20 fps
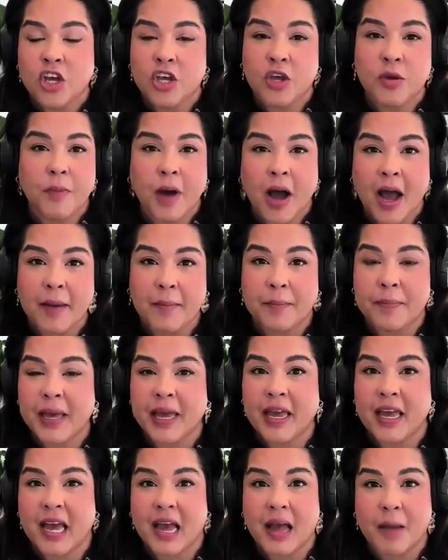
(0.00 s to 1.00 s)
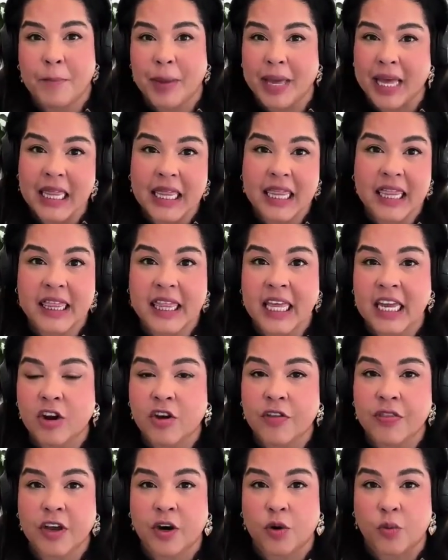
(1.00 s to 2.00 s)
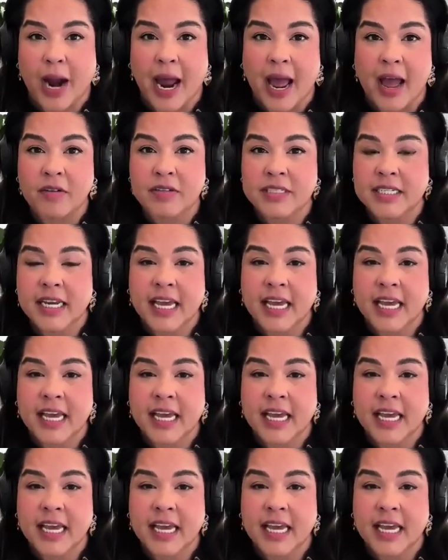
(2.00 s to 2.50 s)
you might be a bit thin on the ground.